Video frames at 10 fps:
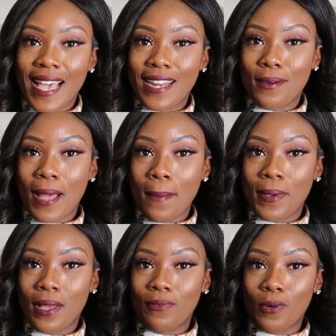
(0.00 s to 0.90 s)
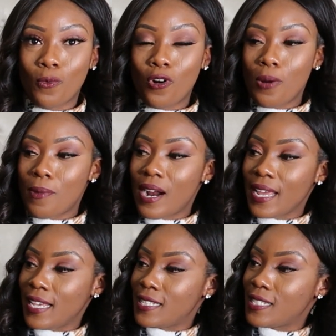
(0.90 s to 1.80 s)
item I pick up from
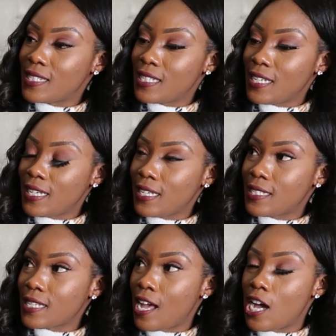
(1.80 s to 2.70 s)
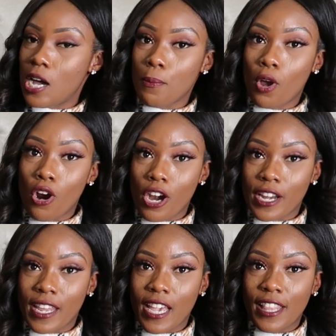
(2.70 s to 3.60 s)
Walmart is this
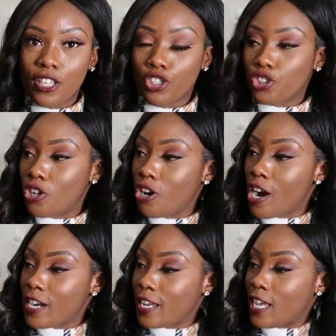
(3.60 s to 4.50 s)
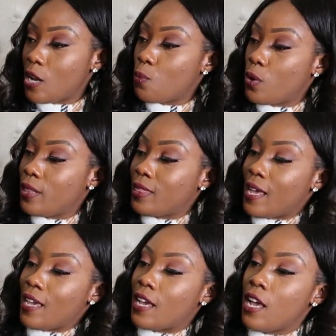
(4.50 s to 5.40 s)
cardigan, the short cardigan with
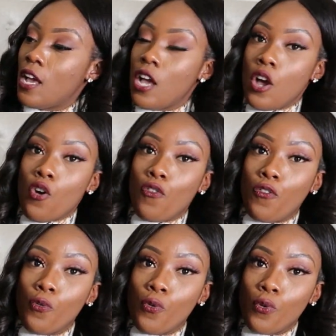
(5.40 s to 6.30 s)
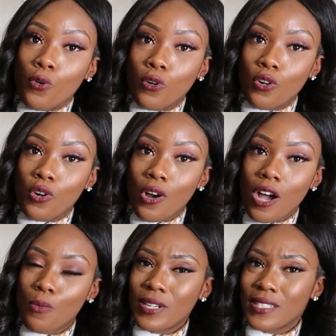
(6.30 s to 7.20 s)
like full,
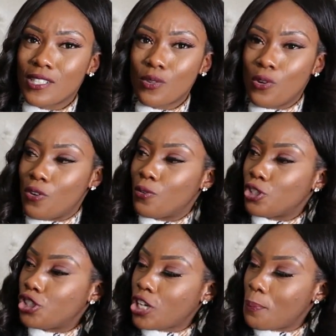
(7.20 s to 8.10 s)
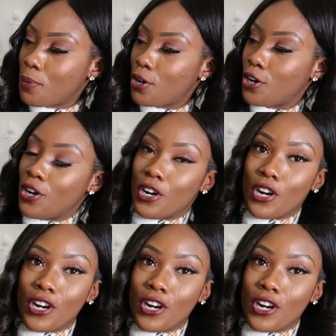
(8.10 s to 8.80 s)
what is this called? Shepherd